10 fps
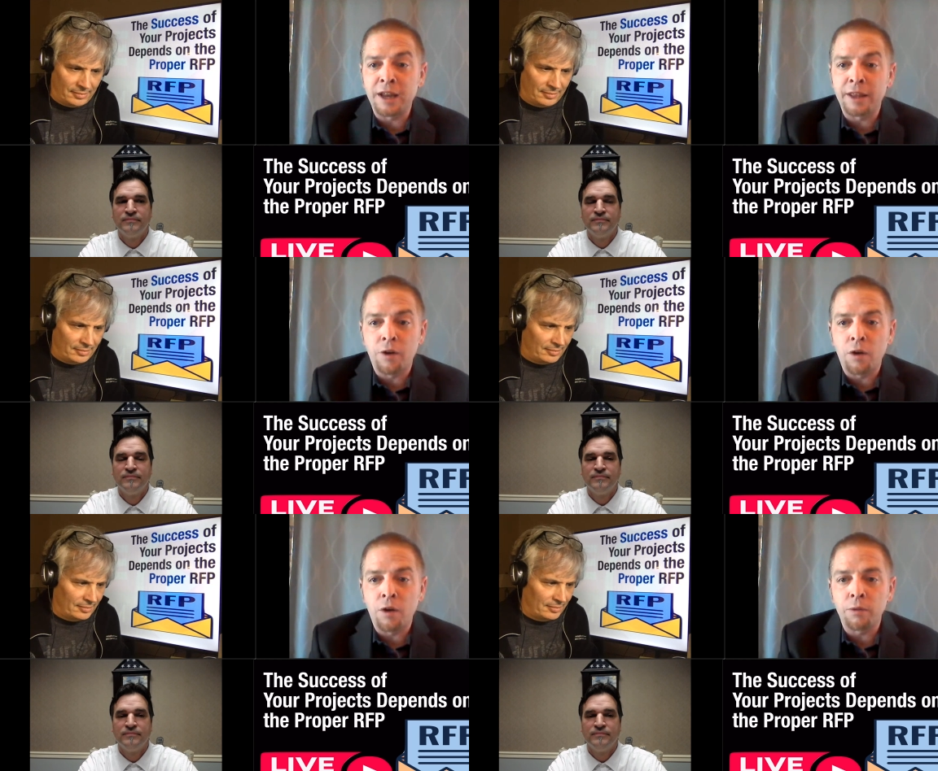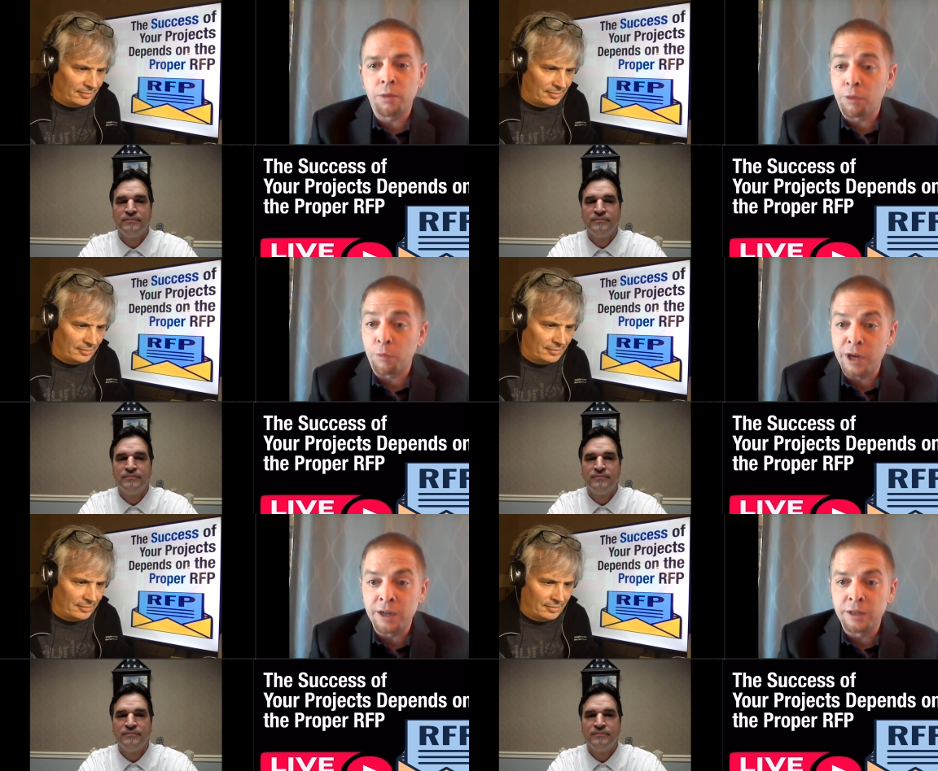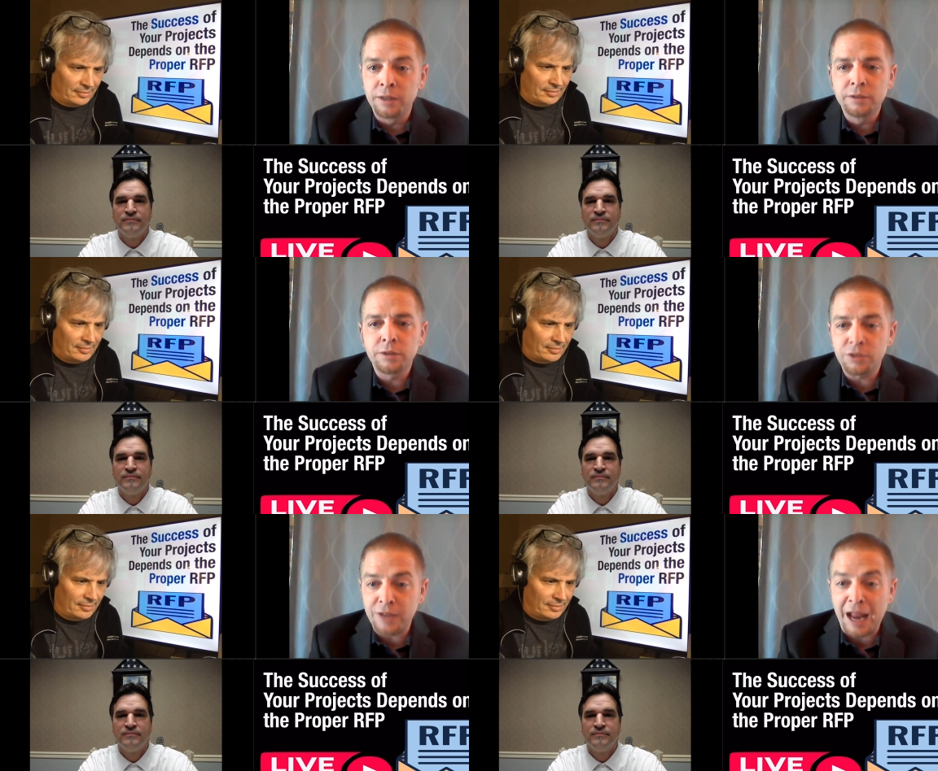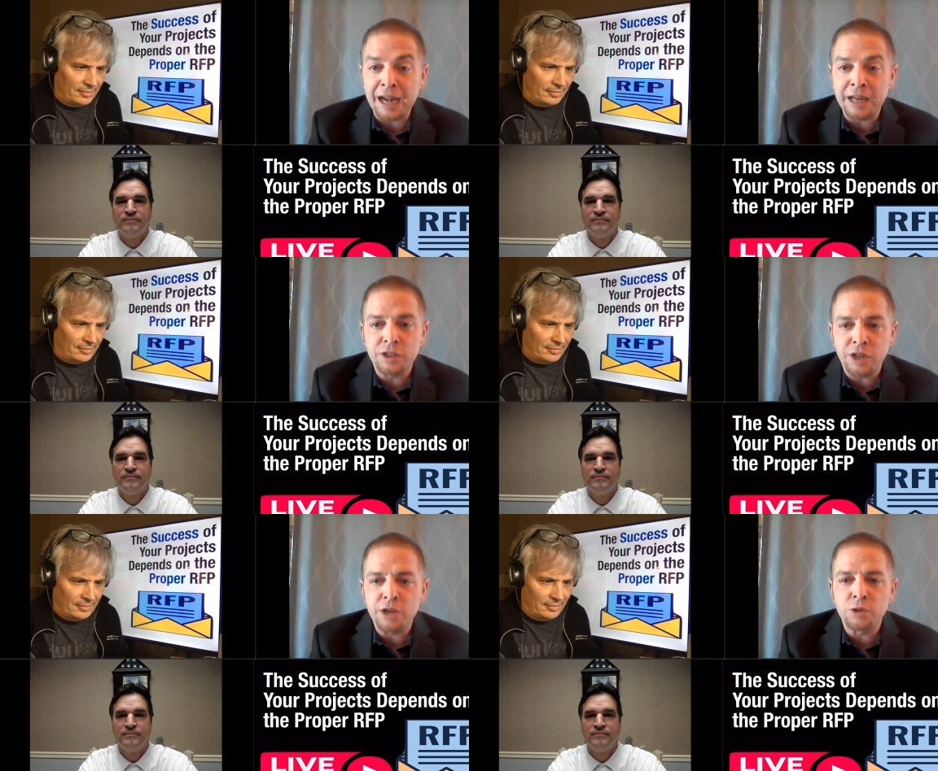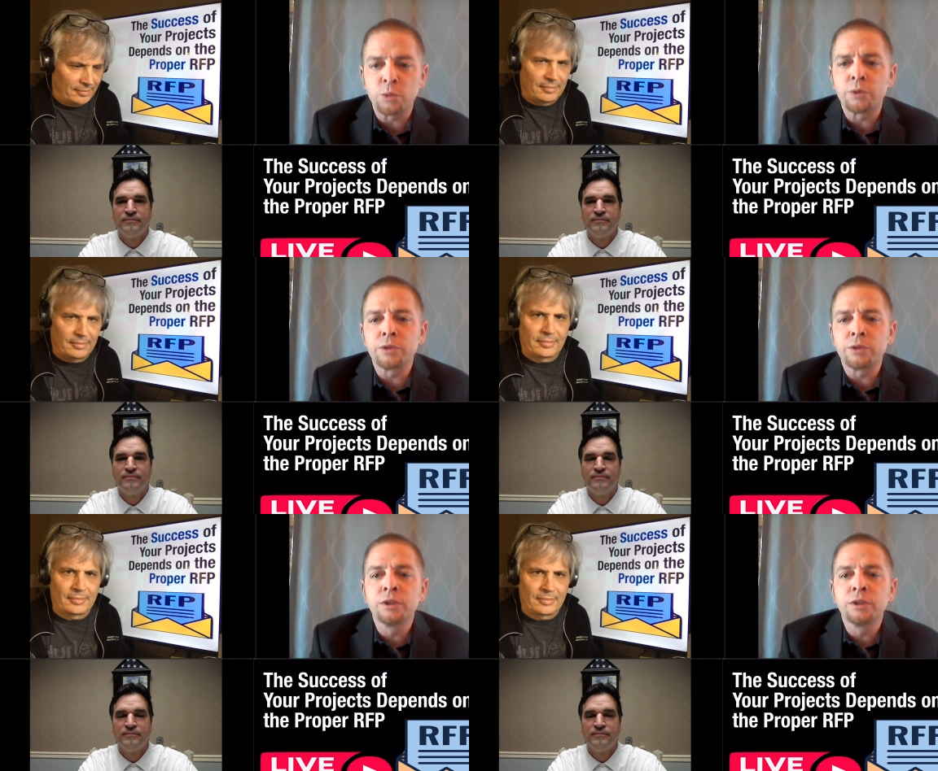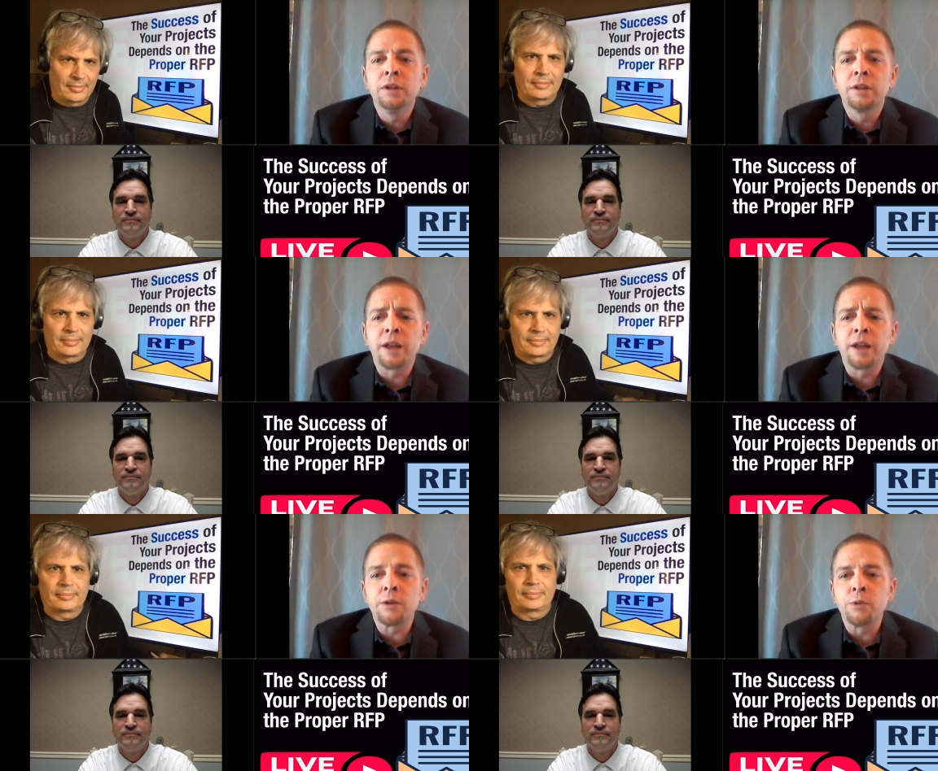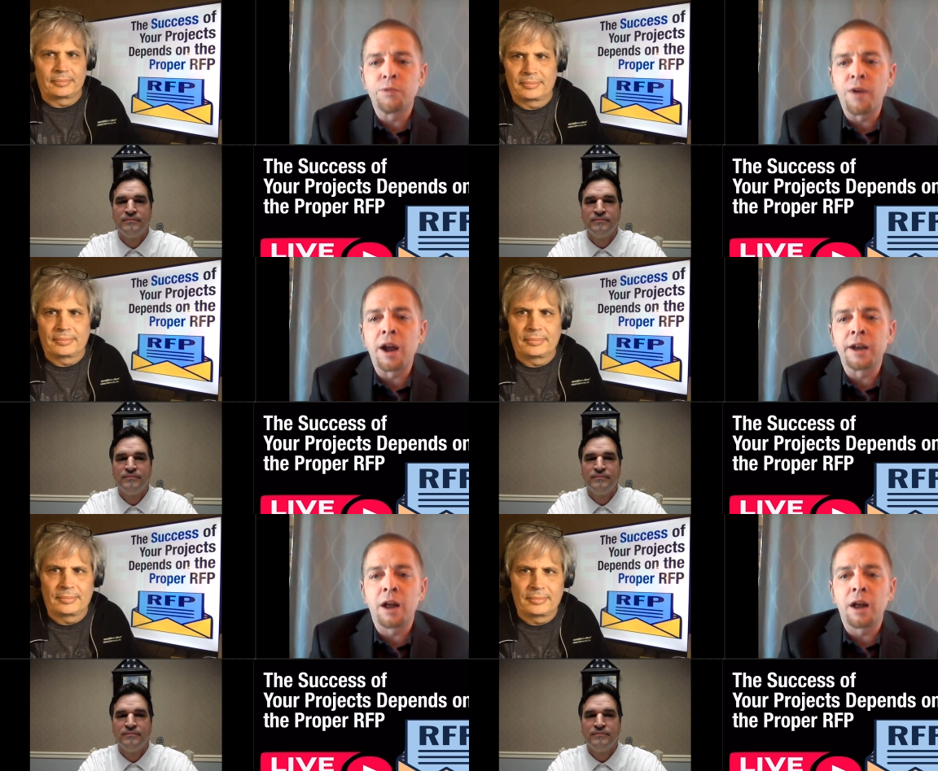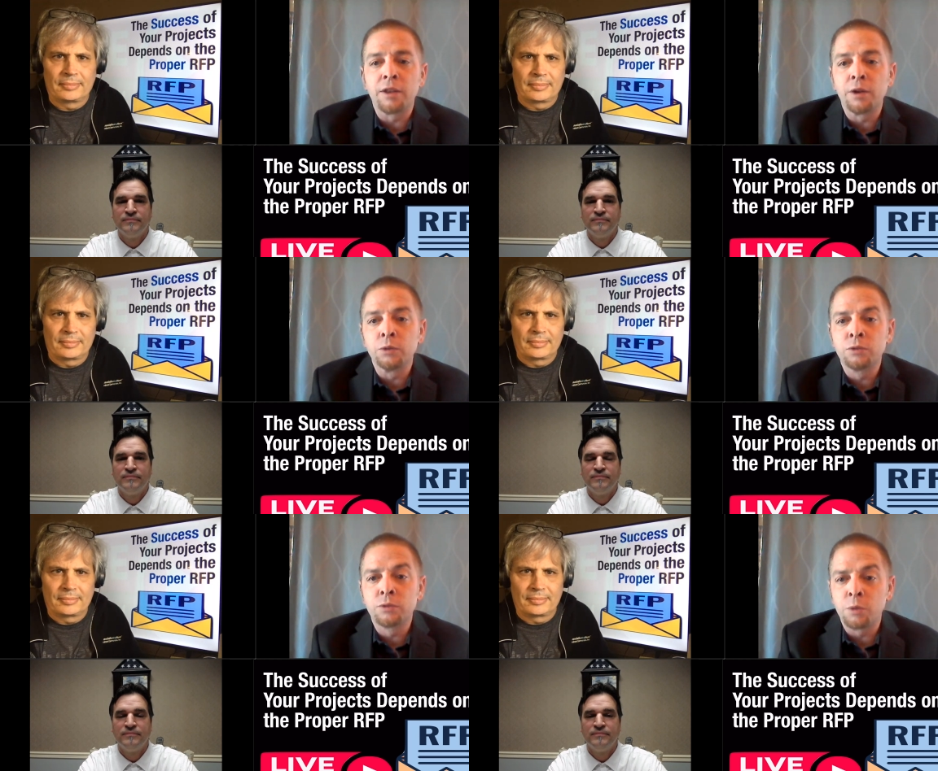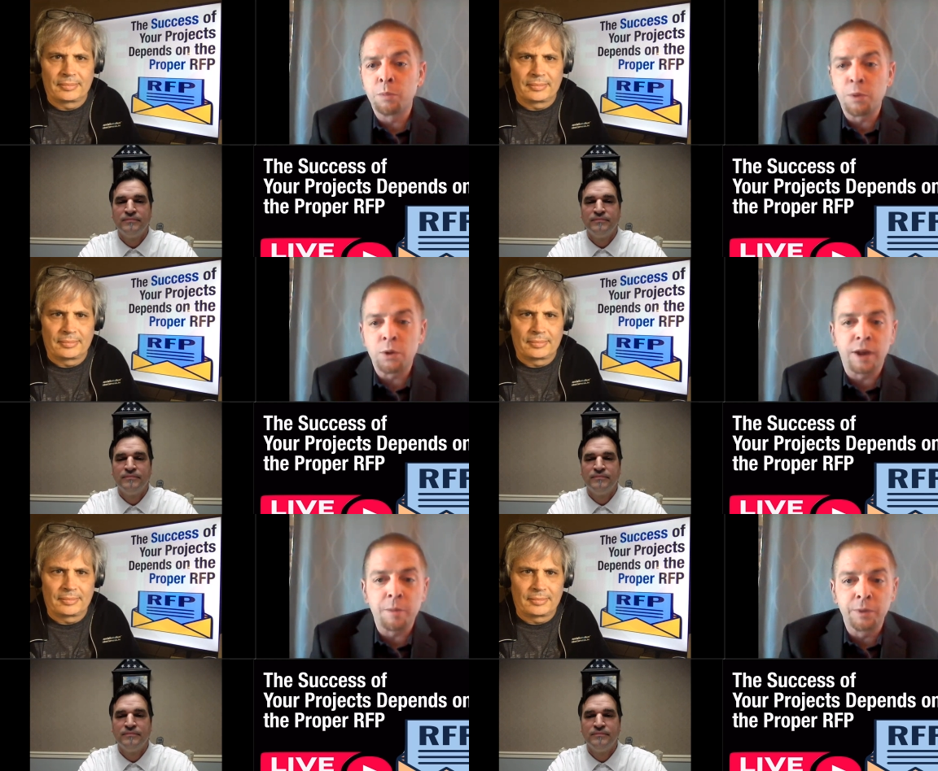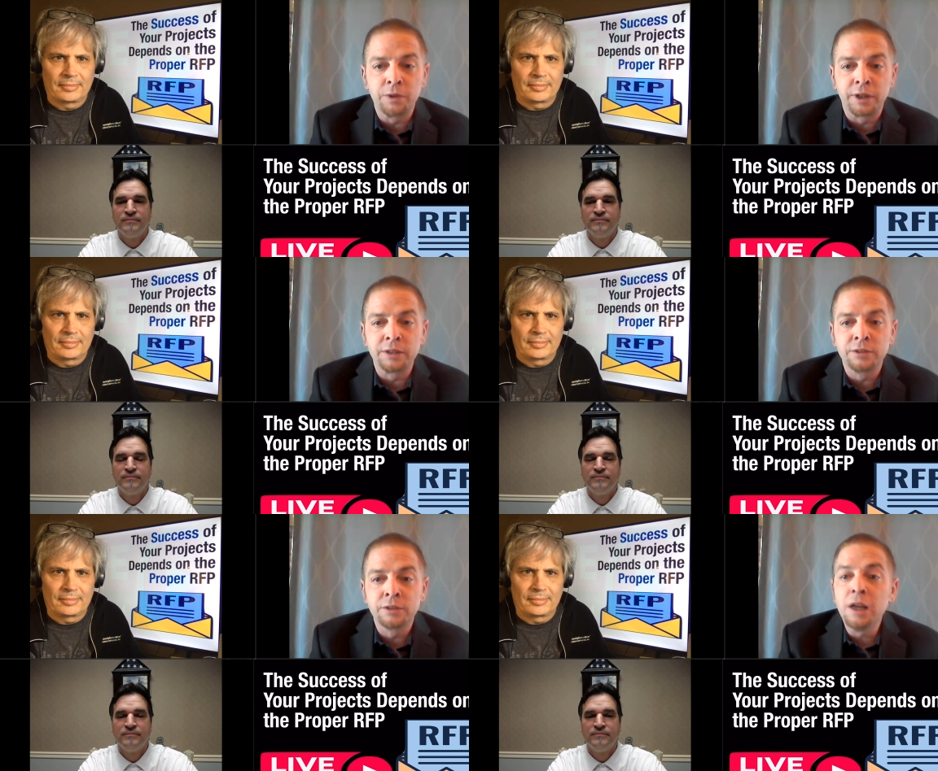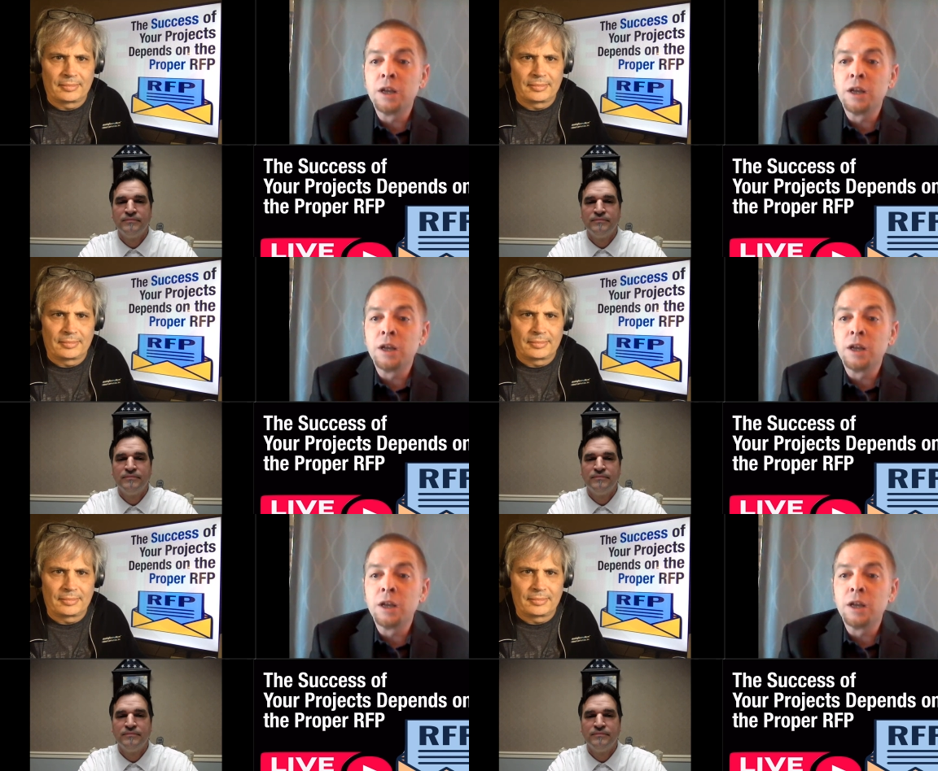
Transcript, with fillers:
Speaker 1: say there are three static change orders that you find on those two prototype buildings.